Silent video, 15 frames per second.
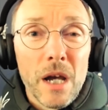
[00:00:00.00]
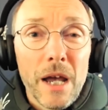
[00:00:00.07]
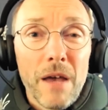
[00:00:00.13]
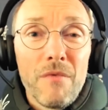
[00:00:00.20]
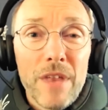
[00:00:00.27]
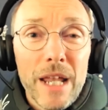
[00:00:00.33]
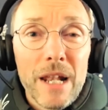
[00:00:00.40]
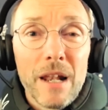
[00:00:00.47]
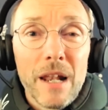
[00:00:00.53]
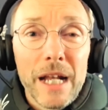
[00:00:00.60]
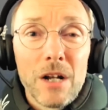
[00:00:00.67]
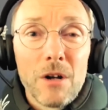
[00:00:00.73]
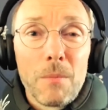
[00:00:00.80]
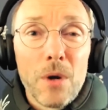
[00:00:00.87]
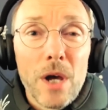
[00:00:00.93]
and then
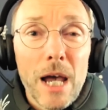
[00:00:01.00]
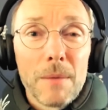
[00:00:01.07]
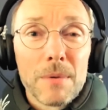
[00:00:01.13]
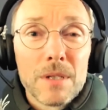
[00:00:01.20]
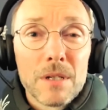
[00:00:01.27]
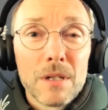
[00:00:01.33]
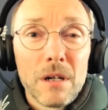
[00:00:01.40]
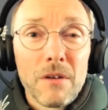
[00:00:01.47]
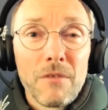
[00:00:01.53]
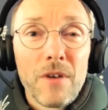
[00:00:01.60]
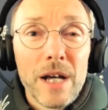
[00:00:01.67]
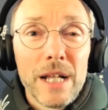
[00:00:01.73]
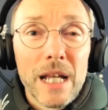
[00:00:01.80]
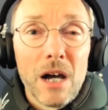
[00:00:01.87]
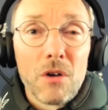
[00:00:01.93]
later perhaps
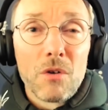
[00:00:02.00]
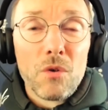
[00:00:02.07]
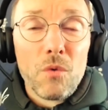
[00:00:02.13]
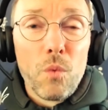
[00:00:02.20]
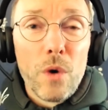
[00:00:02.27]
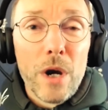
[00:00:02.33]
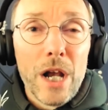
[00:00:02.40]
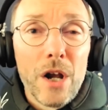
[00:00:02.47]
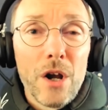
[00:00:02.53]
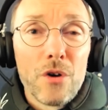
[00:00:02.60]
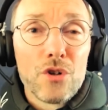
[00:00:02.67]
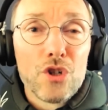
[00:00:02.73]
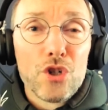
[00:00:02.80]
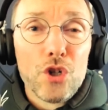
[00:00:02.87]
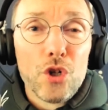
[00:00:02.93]
find out where
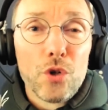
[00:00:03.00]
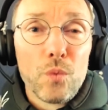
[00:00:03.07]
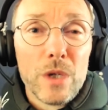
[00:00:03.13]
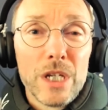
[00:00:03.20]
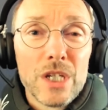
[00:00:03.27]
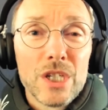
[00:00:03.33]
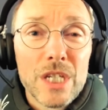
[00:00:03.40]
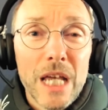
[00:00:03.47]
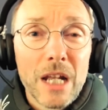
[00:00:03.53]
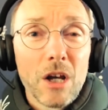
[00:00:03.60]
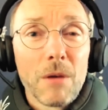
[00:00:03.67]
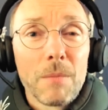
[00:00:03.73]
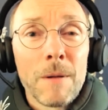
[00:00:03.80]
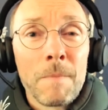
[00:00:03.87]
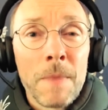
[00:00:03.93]
should we set up,